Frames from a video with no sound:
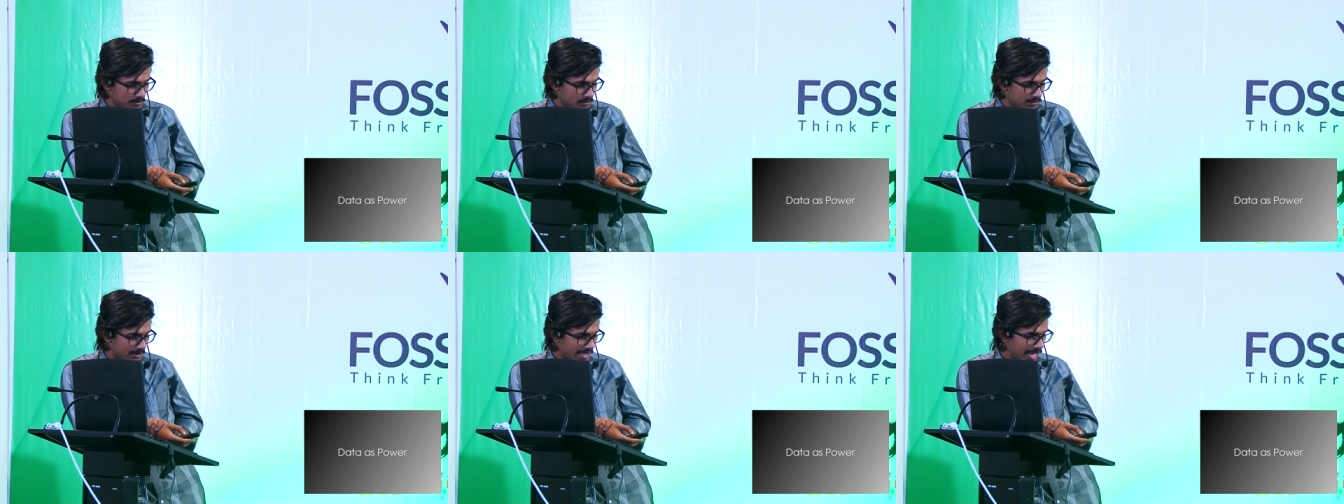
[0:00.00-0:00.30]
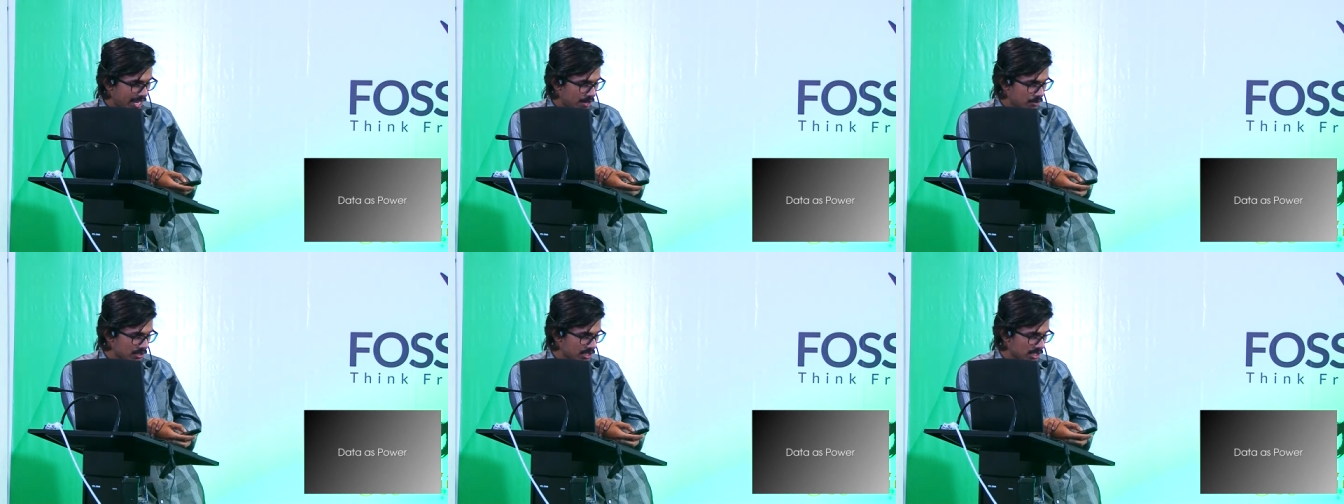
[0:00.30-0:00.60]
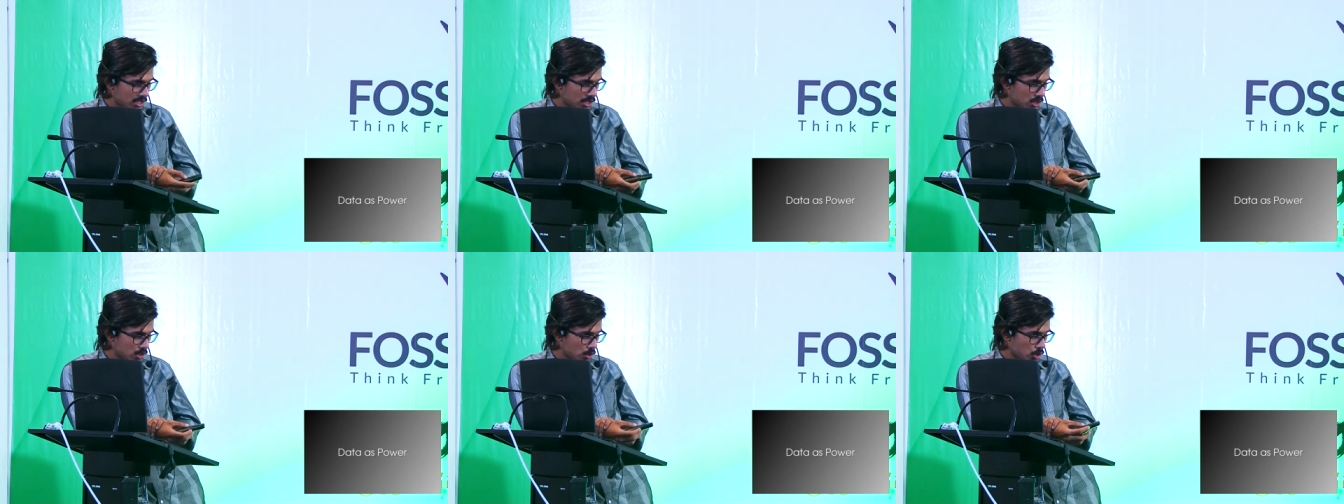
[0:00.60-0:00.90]
They have
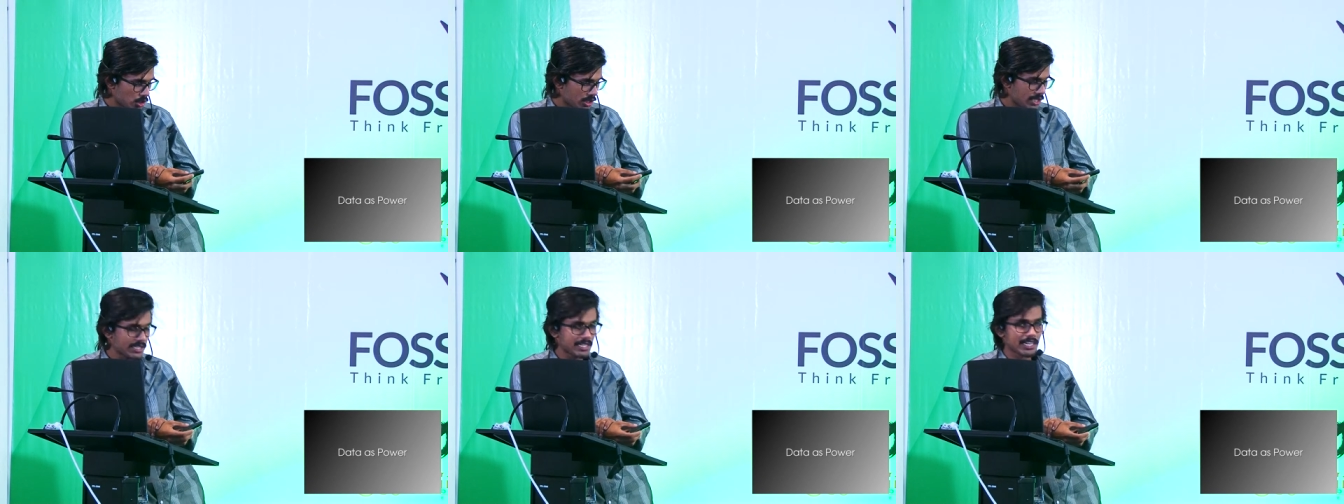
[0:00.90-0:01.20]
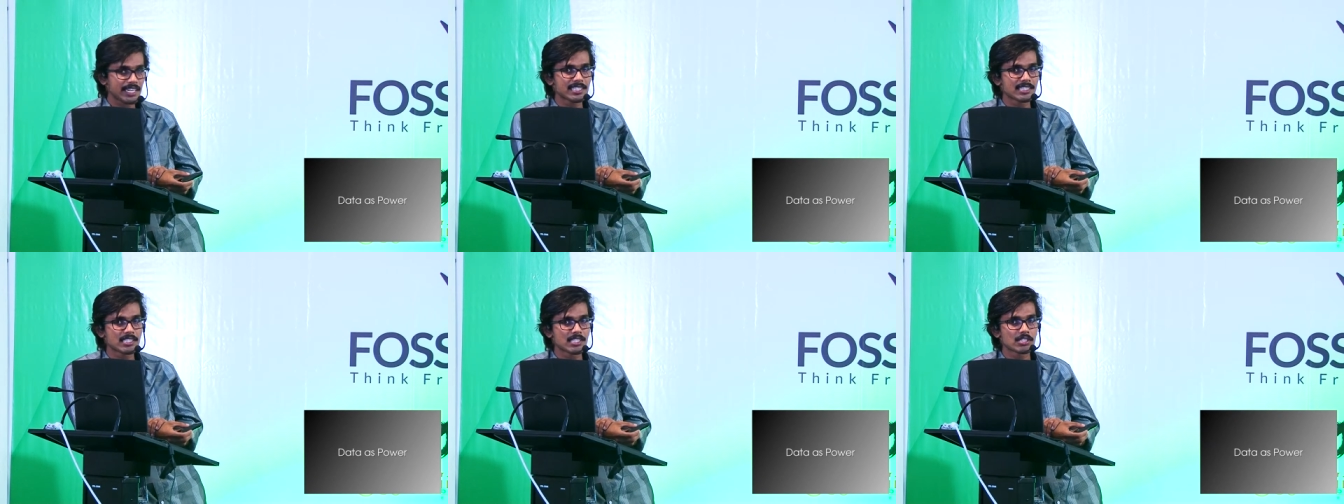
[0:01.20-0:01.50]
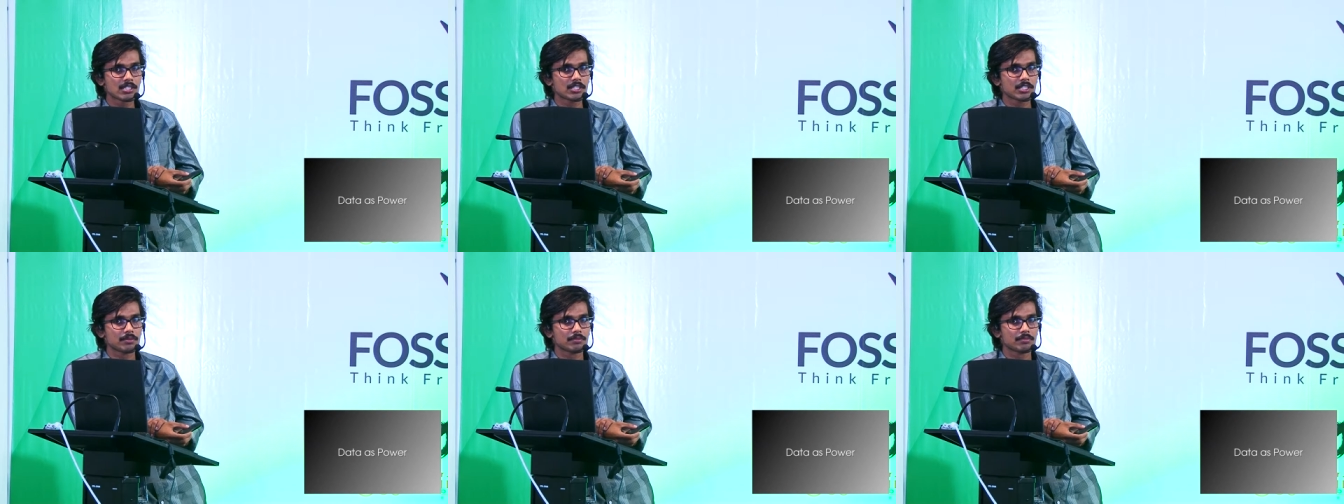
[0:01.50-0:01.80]
this social credit
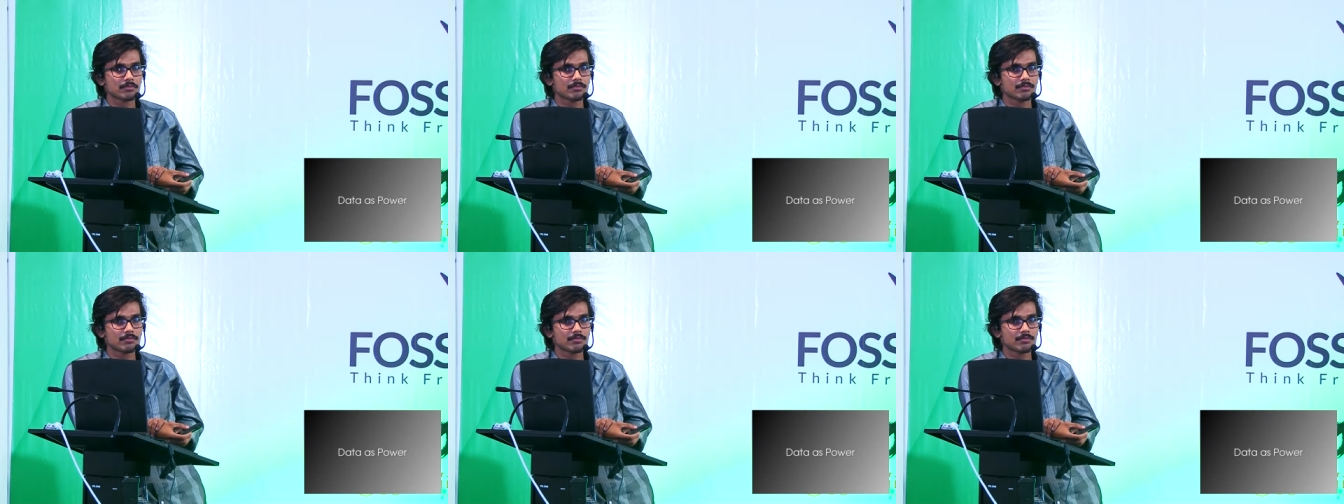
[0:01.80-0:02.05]
system.